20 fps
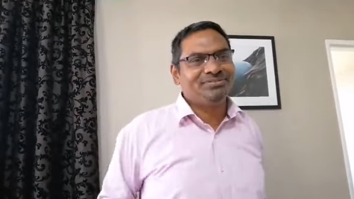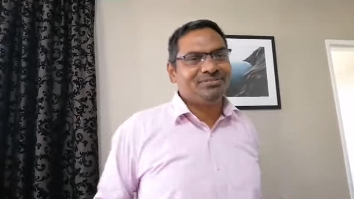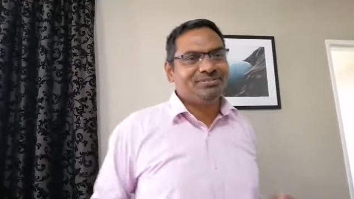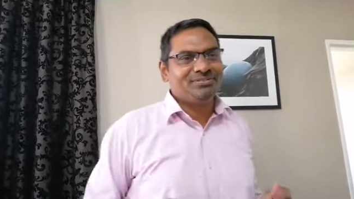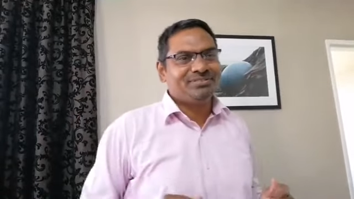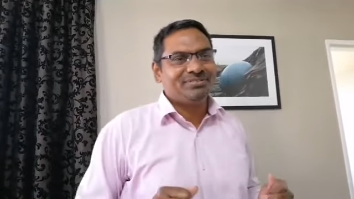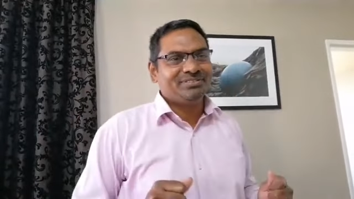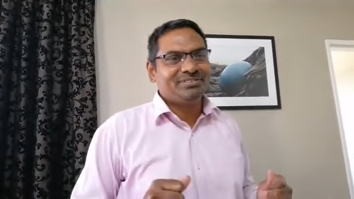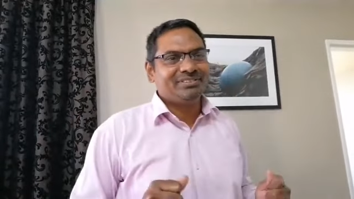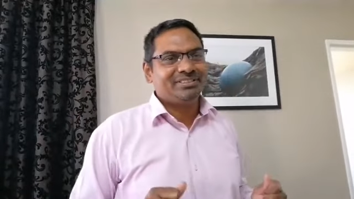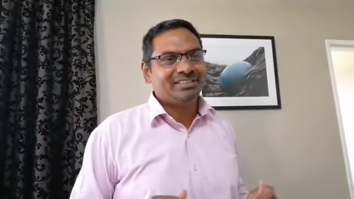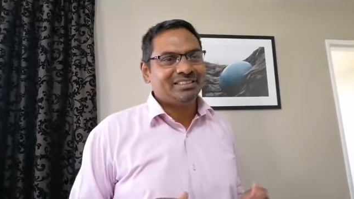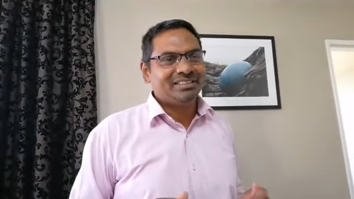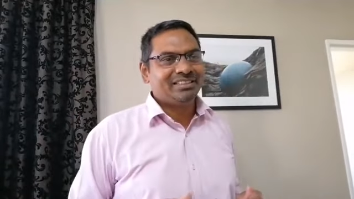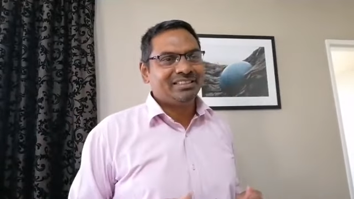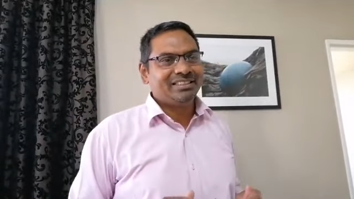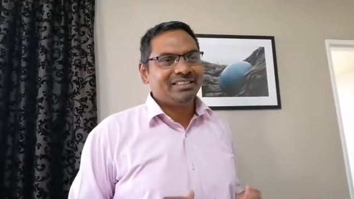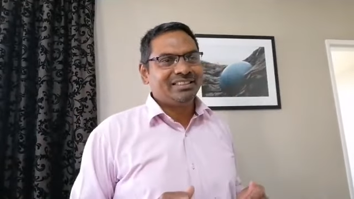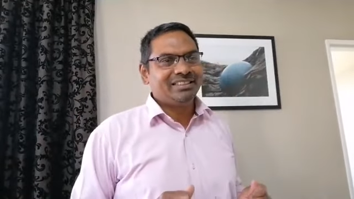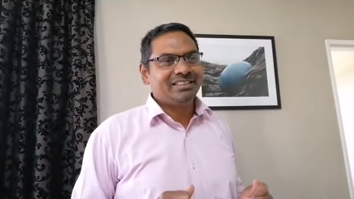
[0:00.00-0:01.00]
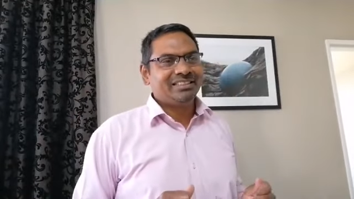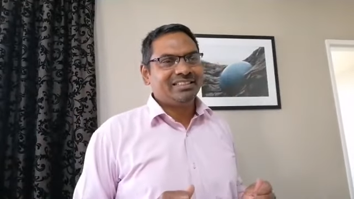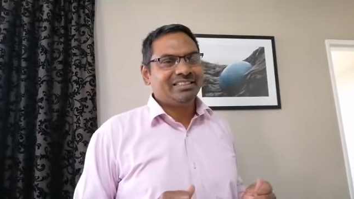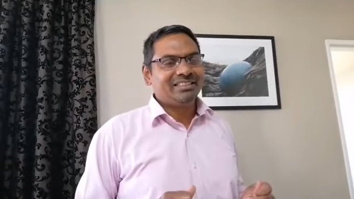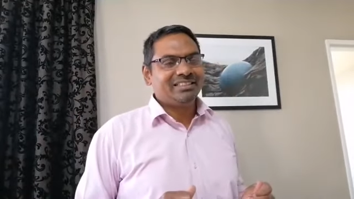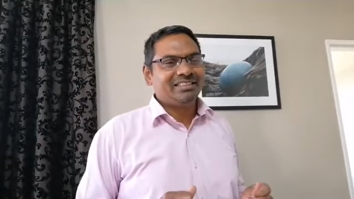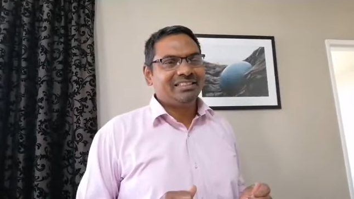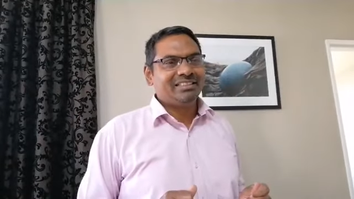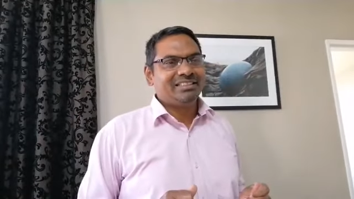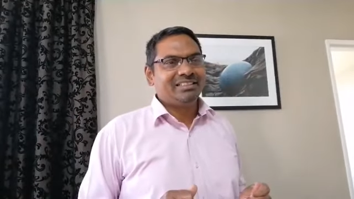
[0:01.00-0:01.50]

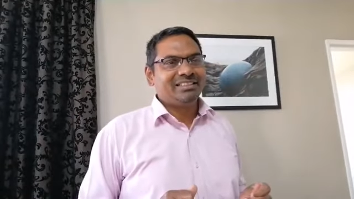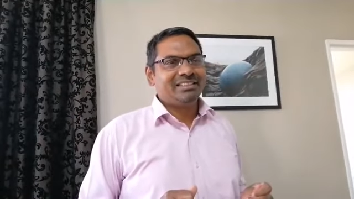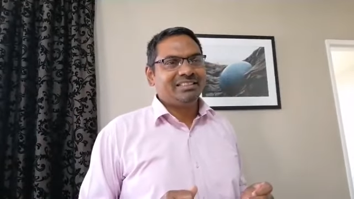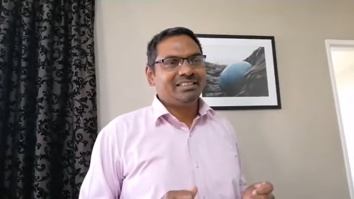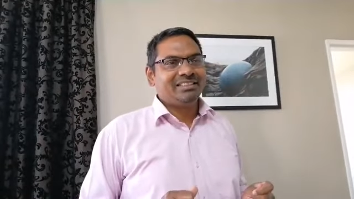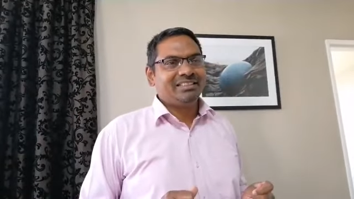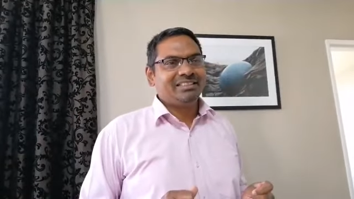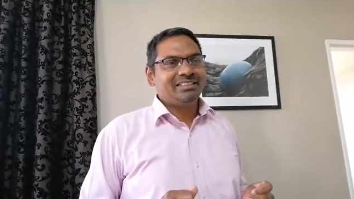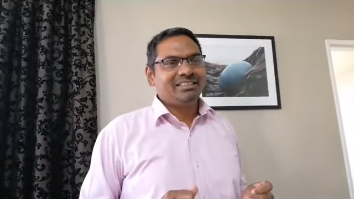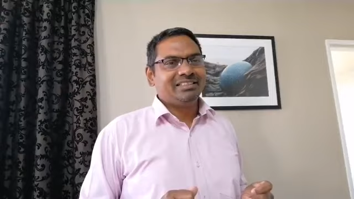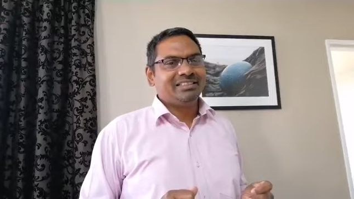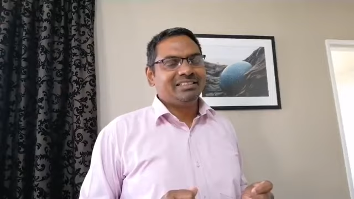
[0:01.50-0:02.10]
(no one is talking)